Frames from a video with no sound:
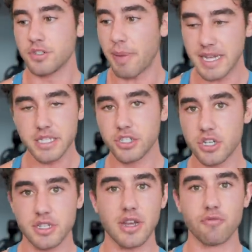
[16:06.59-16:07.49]
Basically
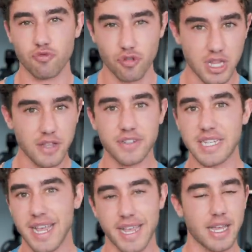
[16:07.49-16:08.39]
just really
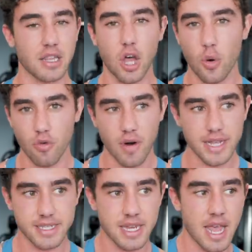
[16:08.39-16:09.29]
fatiguing it, lower
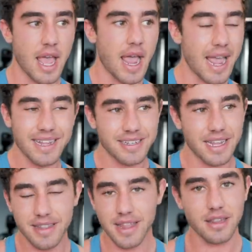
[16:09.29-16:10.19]
rest. And
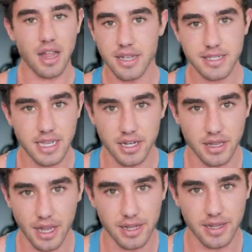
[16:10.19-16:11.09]
in that last
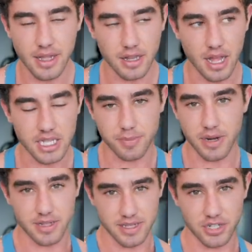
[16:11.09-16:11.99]
set, like in that last bit
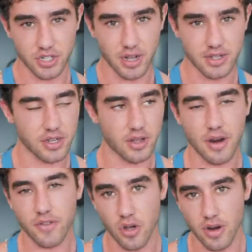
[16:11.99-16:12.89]
of the session, guys, you can kind
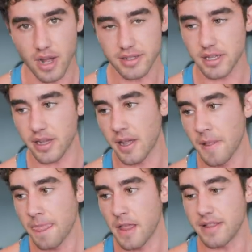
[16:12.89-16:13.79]
of go nuts.
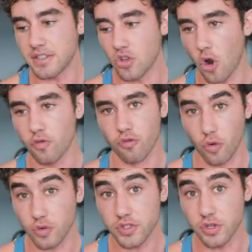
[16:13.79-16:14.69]
Like, there's no
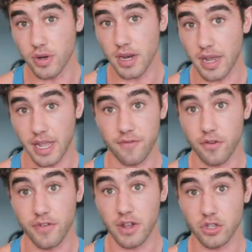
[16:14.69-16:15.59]
rules to it. Like, if
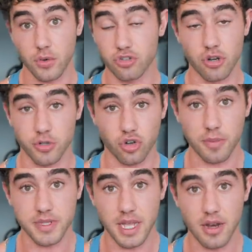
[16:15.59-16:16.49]
you feel like doing a triple
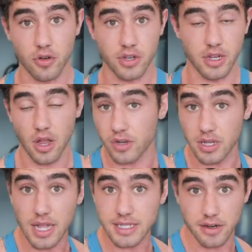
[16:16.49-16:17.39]
drop set on your
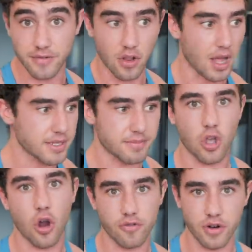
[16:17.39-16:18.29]
last set of flies,
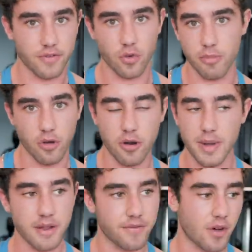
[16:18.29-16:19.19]
go for it. If you want to burn them
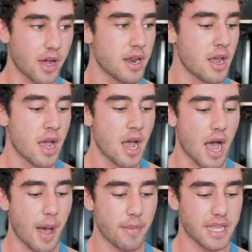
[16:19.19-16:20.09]
out,
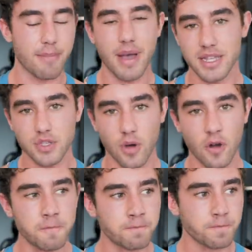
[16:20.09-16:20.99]
fine. You may as
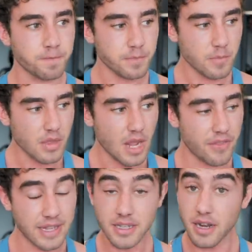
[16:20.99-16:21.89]
well.
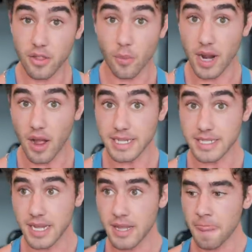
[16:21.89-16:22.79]
That's kind of the way I
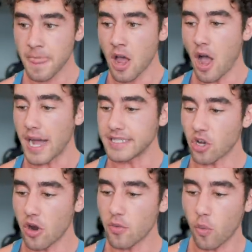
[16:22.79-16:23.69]
see it. I
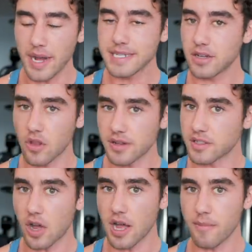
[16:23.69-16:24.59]
don't waste a lot of
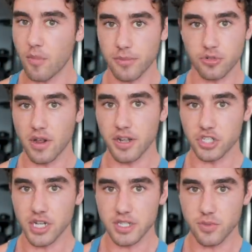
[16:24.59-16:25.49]
time when I'm training
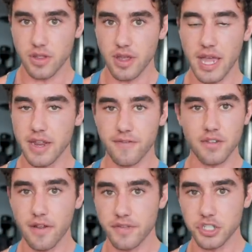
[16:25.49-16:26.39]
chest with any
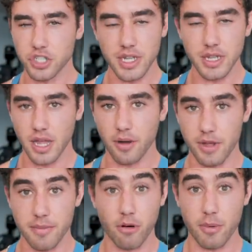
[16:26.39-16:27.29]
fluffy shit. Like, I'm
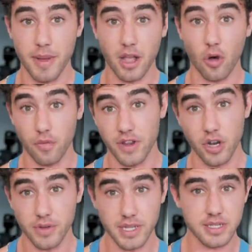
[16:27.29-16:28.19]
gonna probably make a whole
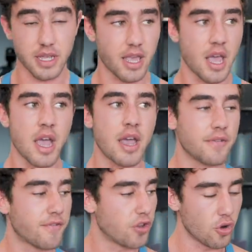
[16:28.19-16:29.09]
video on this.
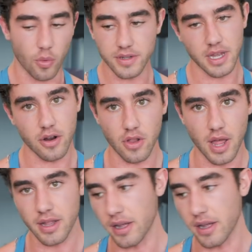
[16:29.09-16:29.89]
Like, few ones I don't like.